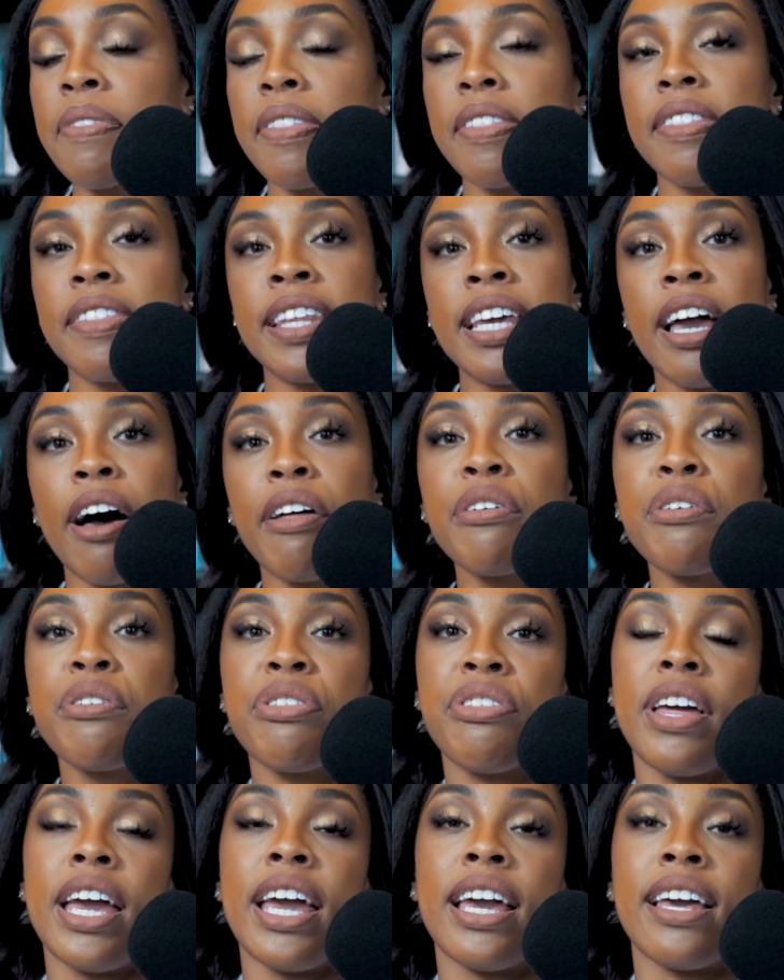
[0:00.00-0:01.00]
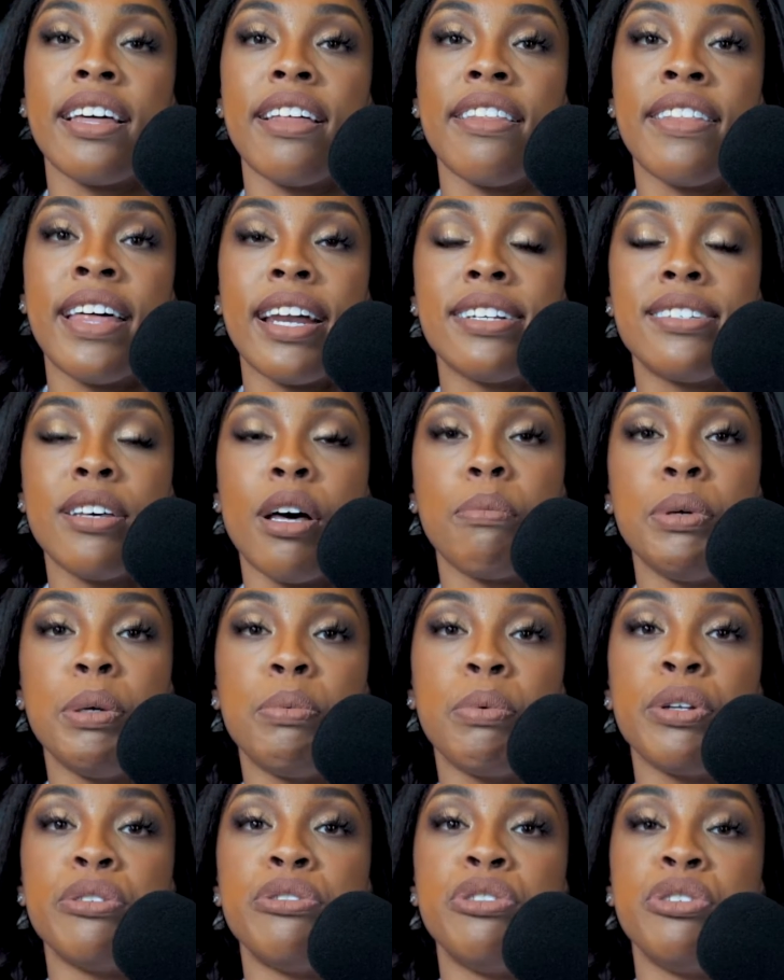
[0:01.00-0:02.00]
The other thing that I tell
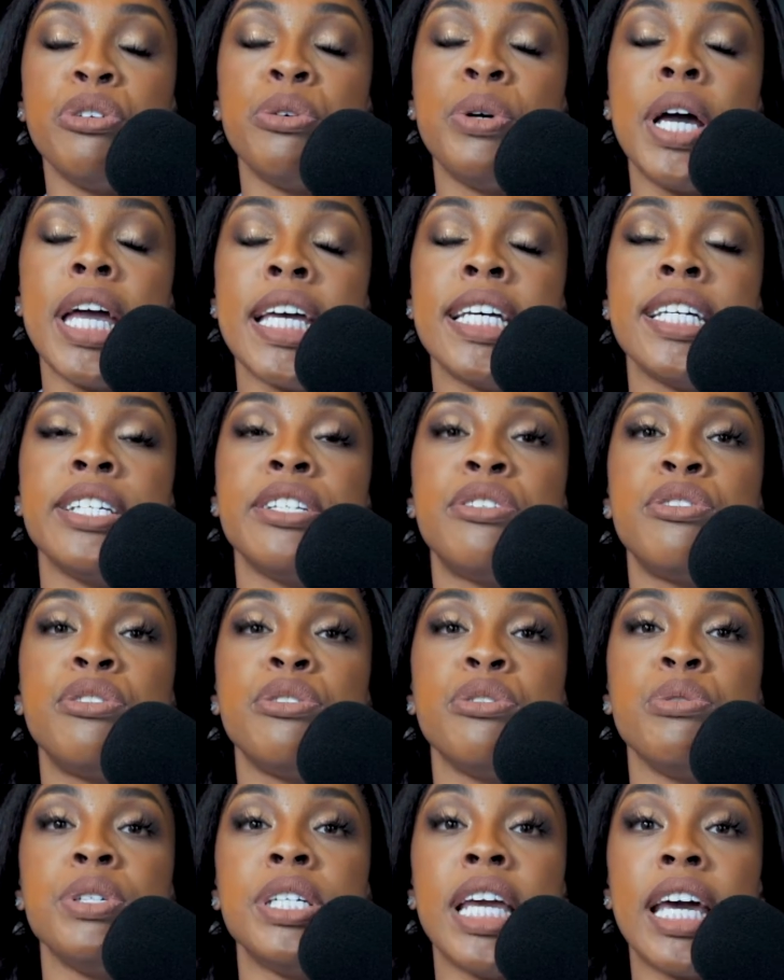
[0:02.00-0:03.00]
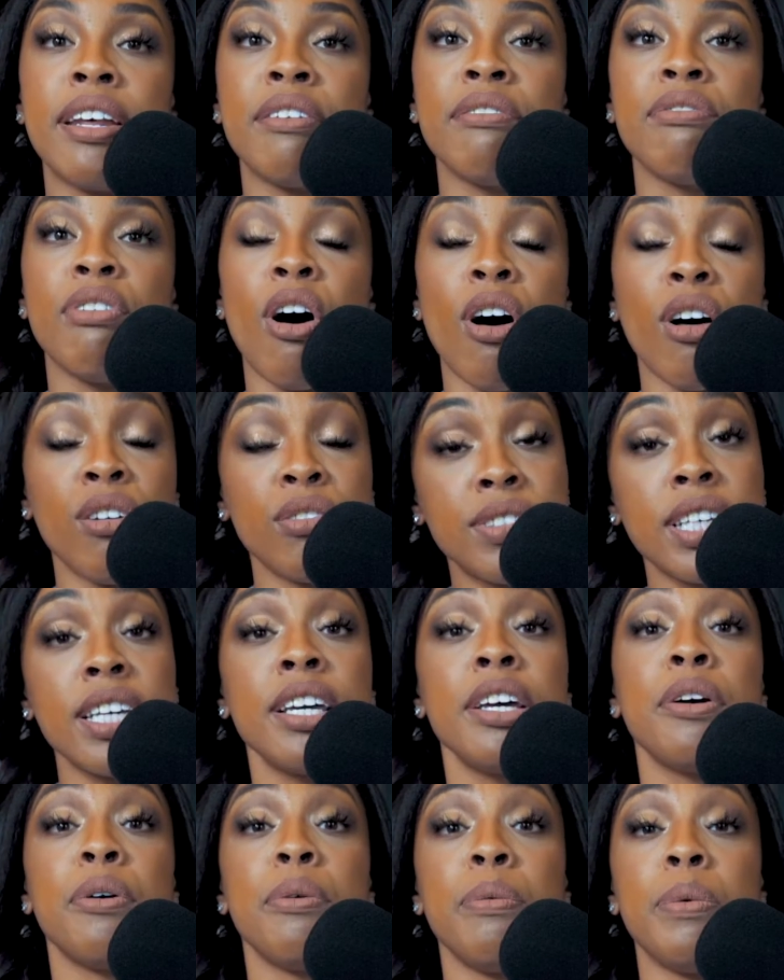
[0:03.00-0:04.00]
people to do is to get involved
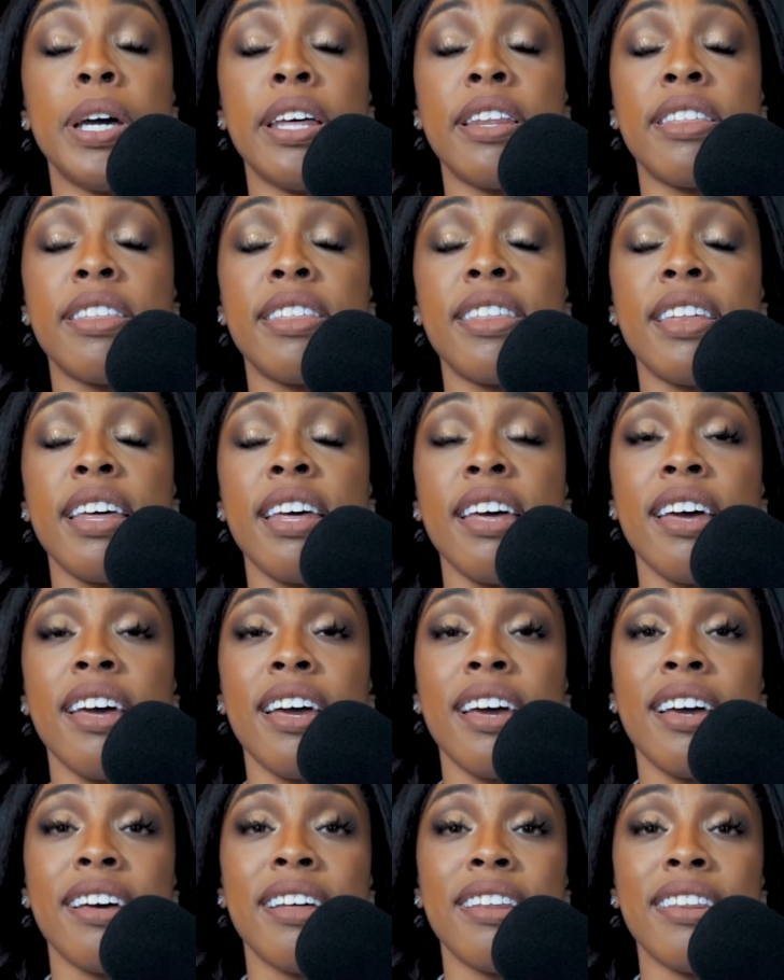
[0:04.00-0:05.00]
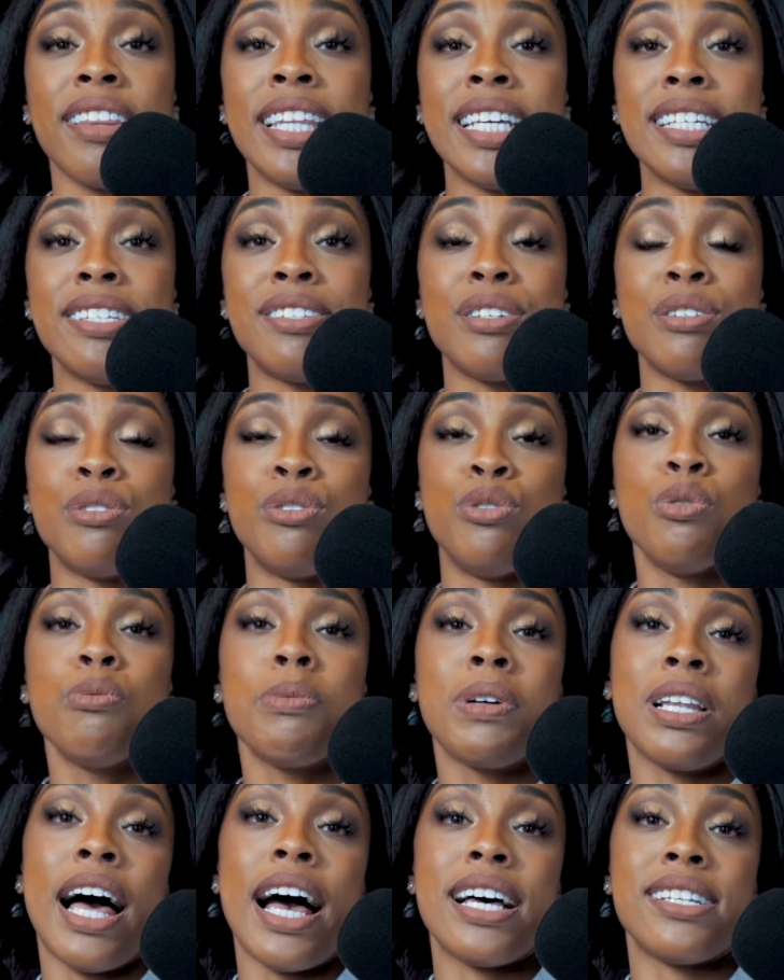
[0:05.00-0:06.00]
with these
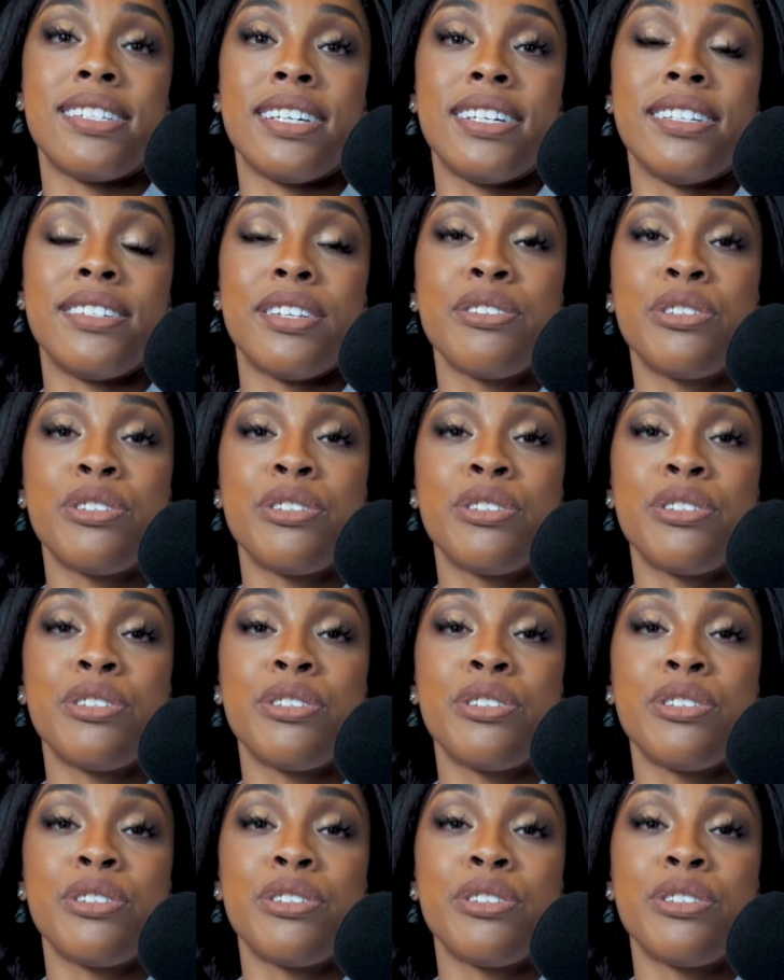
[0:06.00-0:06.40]
Zoom classes.